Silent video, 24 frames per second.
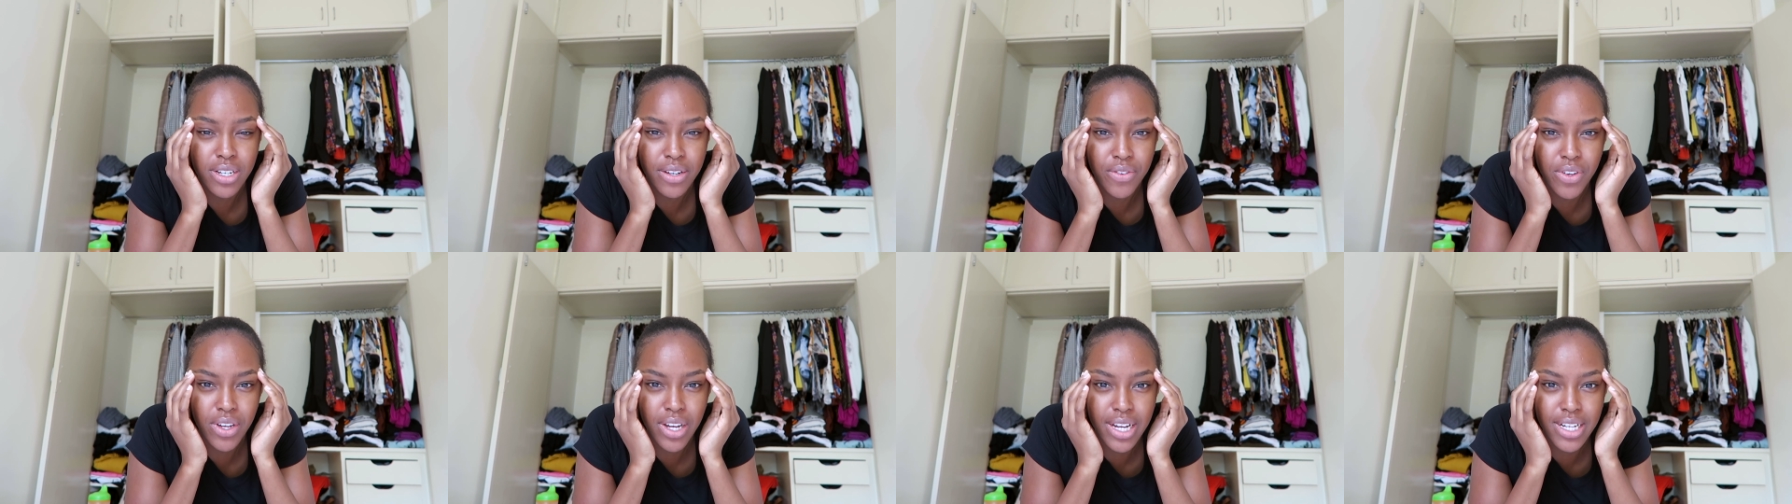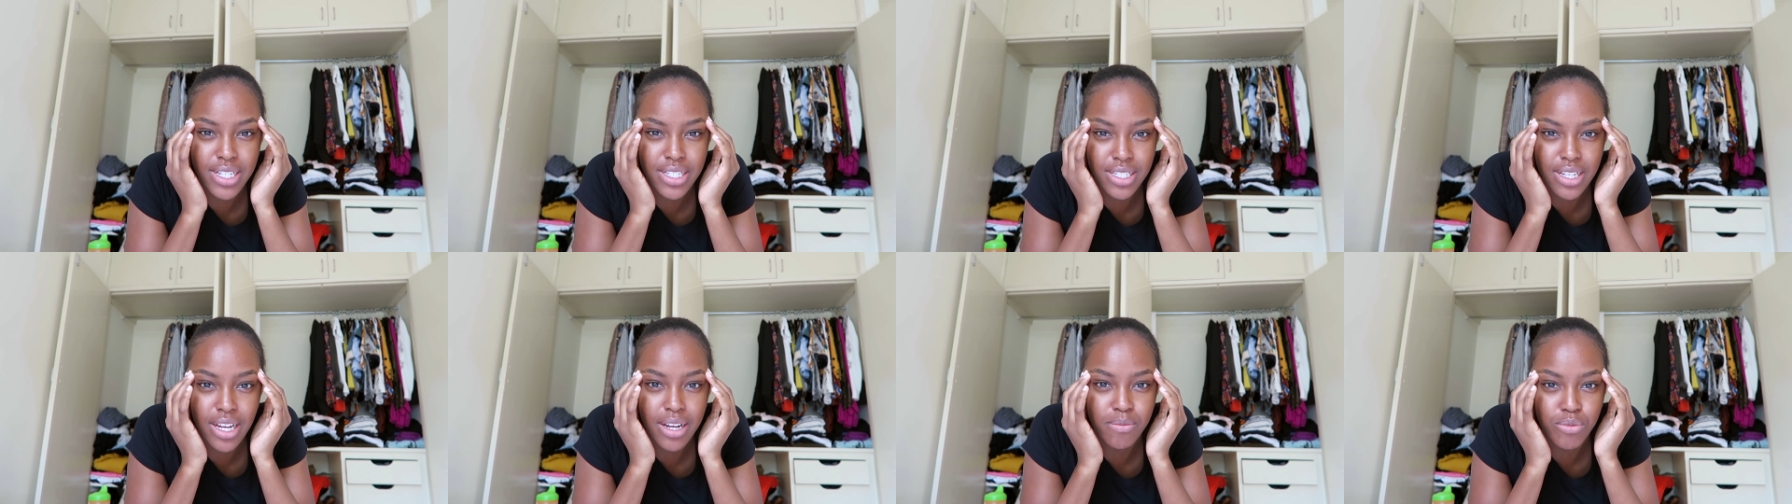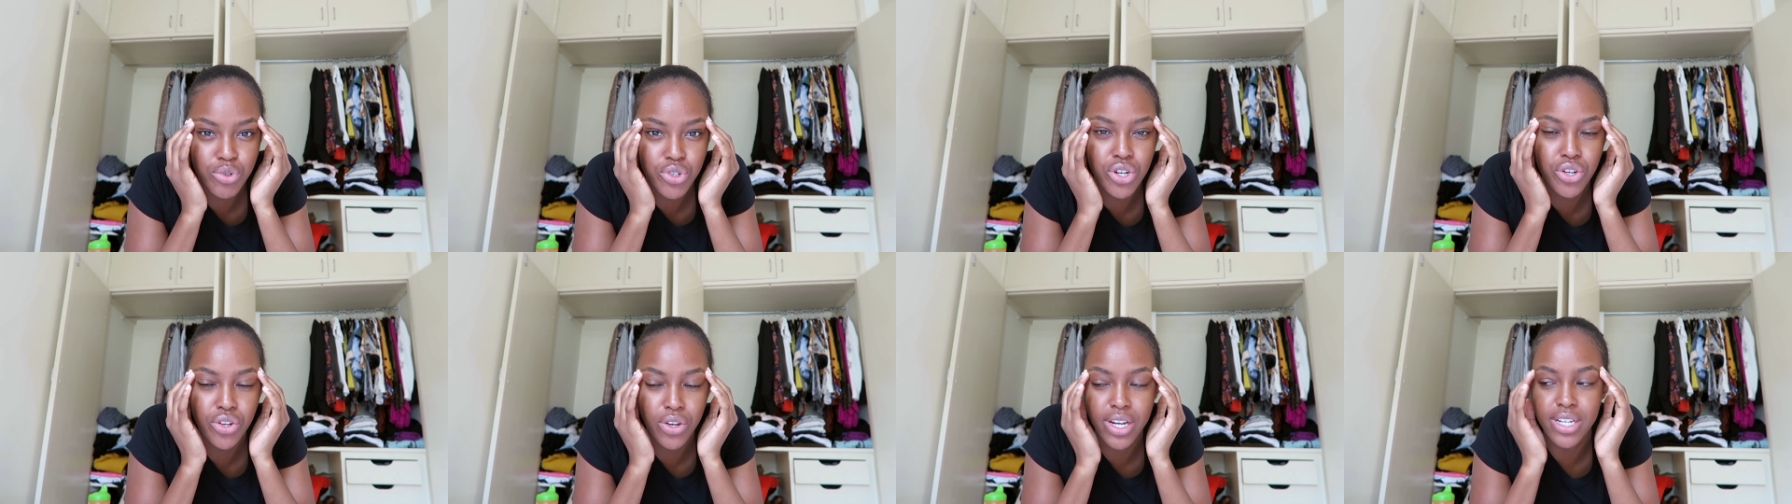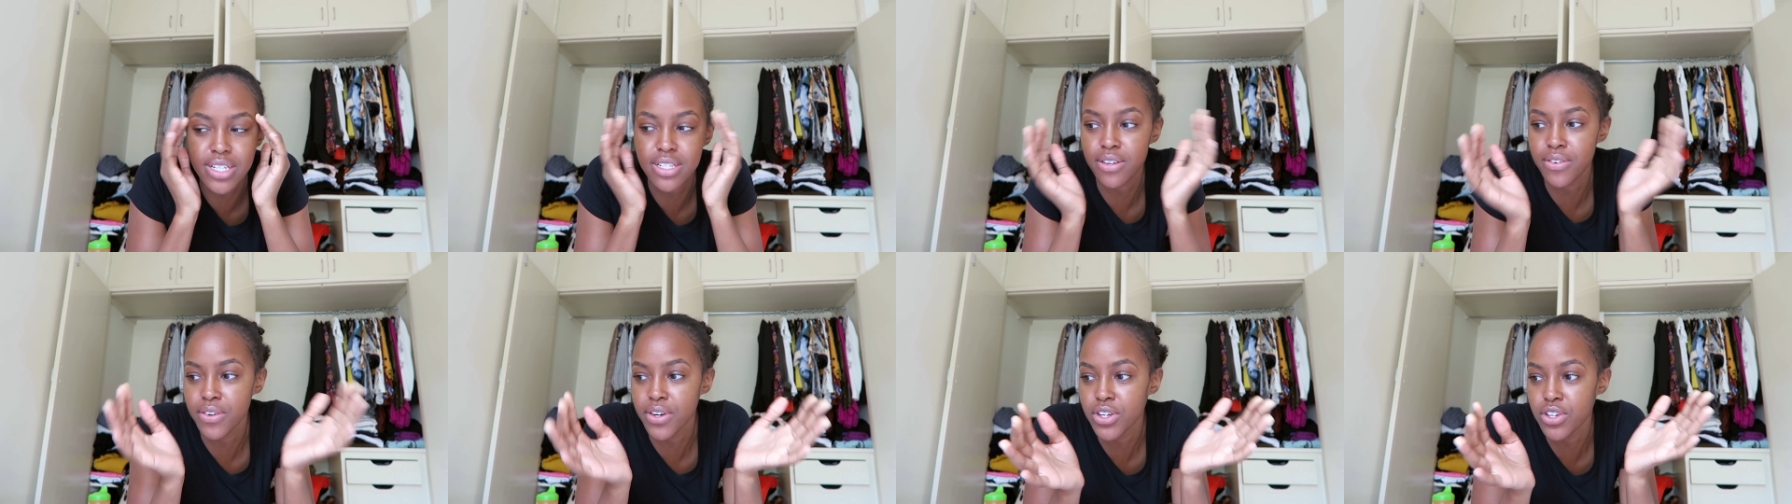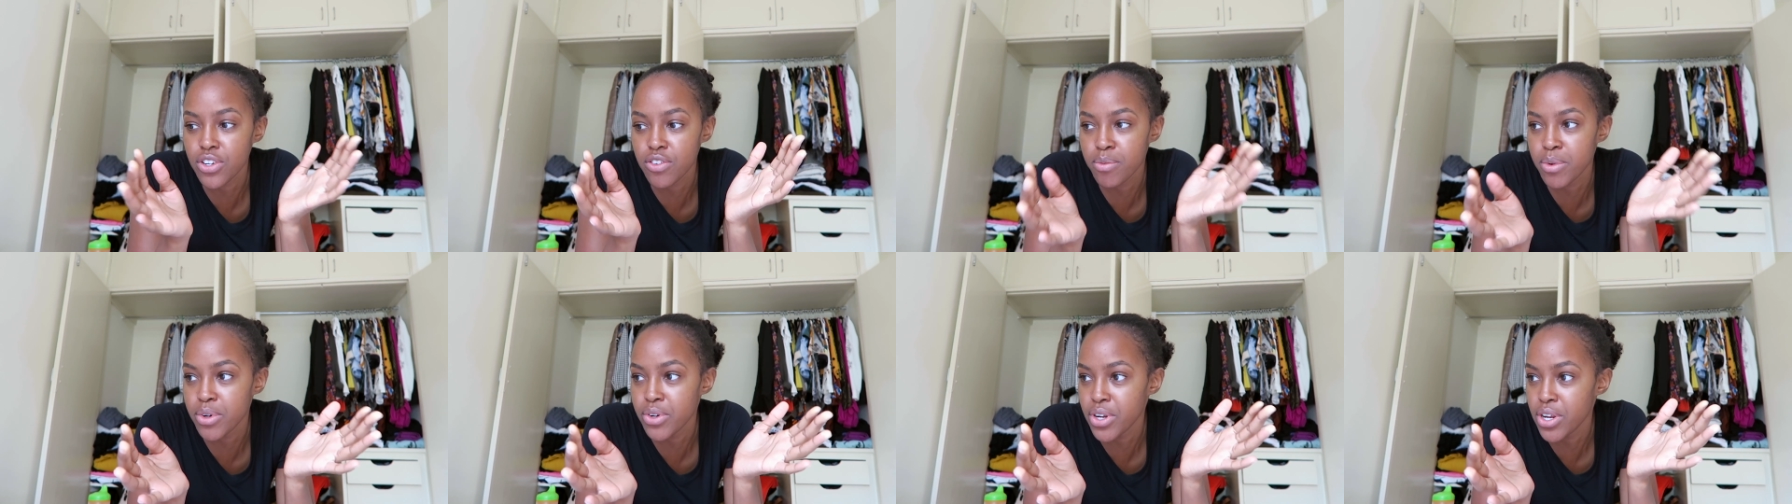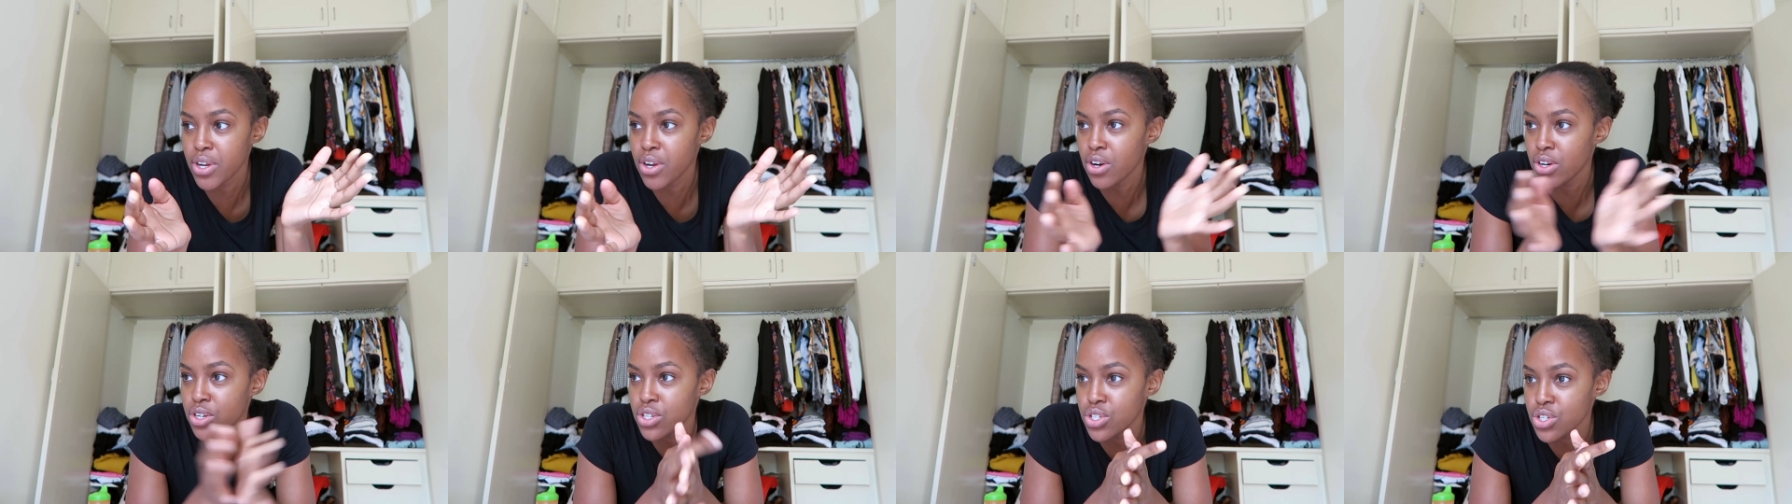I'm sure you guys have heard of
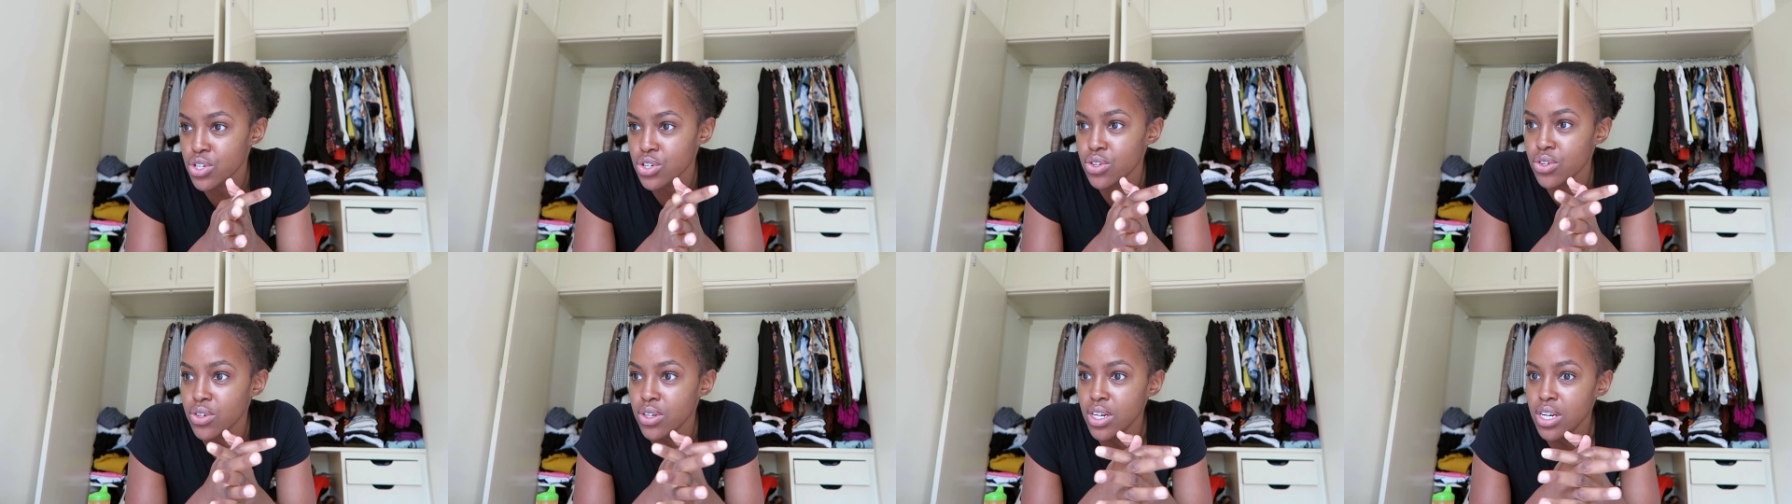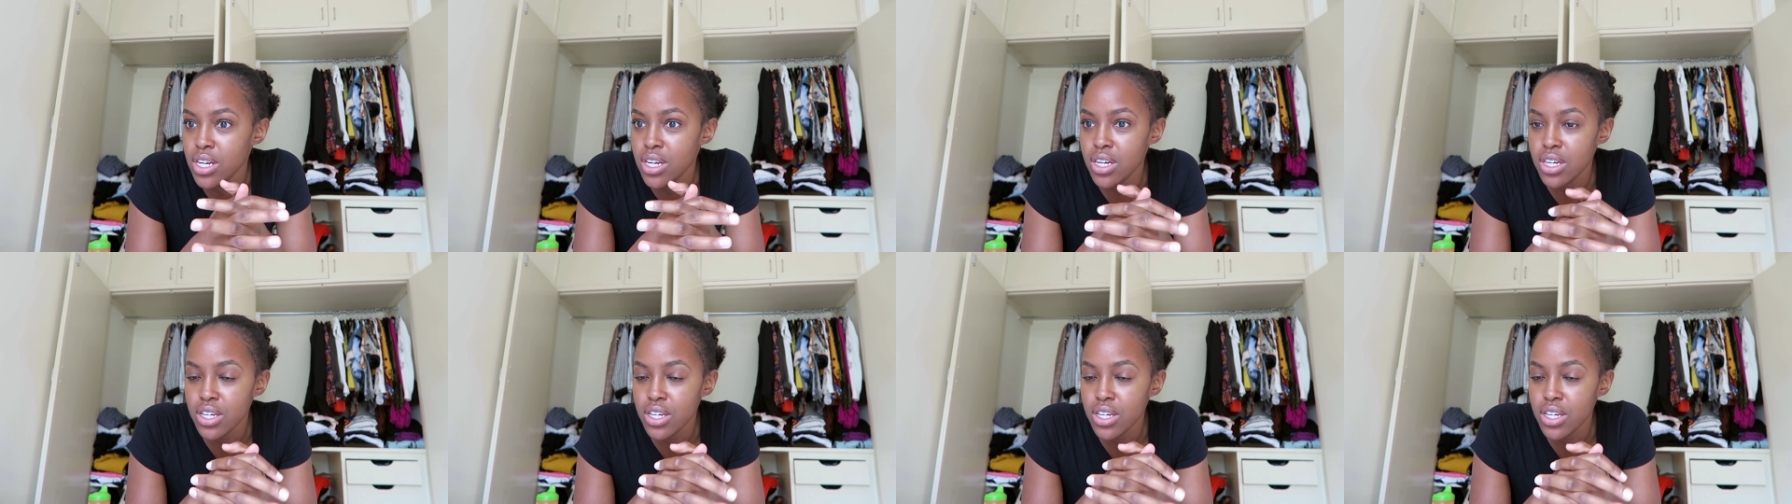Marie Kondo.